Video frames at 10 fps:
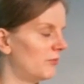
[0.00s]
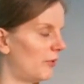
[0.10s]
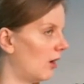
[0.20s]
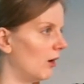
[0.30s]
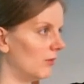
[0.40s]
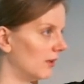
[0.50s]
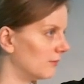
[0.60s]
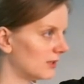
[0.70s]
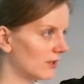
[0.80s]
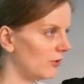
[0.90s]

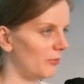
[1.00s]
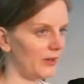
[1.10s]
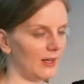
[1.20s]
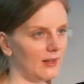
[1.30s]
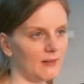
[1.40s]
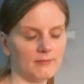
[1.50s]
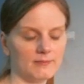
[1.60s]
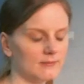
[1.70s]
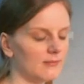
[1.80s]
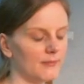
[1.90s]
problems could be
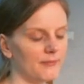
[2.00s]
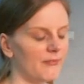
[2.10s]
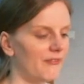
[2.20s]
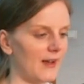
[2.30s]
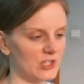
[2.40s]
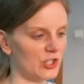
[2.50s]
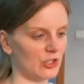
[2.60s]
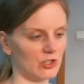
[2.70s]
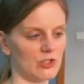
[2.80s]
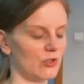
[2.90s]
faster
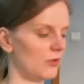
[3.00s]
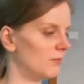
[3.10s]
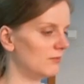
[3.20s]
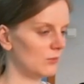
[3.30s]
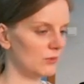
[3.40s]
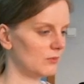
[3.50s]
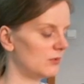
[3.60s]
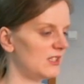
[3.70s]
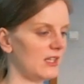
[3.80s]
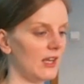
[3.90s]
to
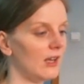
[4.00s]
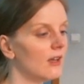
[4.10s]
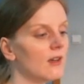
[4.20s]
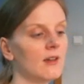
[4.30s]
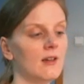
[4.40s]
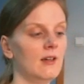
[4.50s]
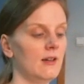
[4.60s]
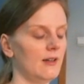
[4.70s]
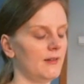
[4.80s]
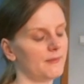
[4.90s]
see
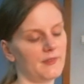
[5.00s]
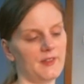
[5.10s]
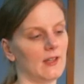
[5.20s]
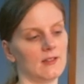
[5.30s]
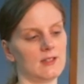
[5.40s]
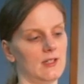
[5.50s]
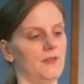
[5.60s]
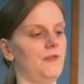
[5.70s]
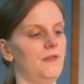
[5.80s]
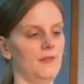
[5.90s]
things
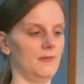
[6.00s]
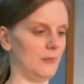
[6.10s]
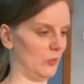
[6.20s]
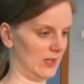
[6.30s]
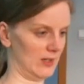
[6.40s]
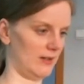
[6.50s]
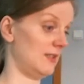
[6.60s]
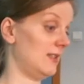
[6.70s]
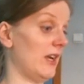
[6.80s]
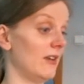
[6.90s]
if we did
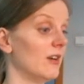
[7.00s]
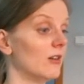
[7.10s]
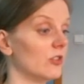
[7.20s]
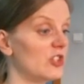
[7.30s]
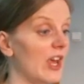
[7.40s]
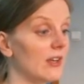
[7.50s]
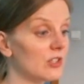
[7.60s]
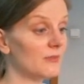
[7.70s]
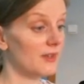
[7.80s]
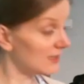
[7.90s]
this technical change.
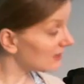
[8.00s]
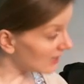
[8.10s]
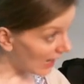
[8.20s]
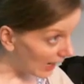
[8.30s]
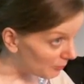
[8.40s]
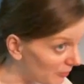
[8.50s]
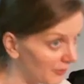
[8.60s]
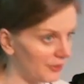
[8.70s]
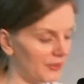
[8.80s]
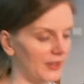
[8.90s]
This type of a
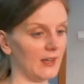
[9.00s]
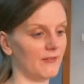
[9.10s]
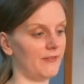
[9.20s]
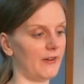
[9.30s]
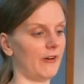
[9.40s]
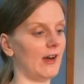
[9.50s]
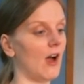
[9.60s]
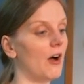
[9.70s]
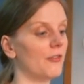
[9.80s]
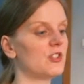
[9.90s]
thing very
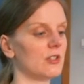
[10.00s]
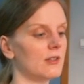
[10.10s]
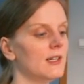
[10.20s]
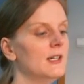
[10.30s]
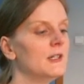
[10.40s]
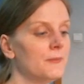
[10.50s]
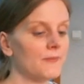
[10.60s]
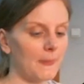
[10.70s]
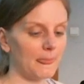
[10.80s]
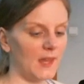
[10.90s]
often.
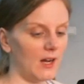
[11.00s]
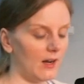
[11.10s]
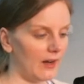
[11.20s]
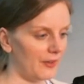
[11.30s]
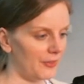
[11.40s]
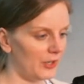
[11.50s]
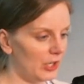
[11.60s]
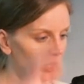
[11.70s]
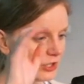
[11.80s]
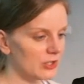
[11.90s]
A third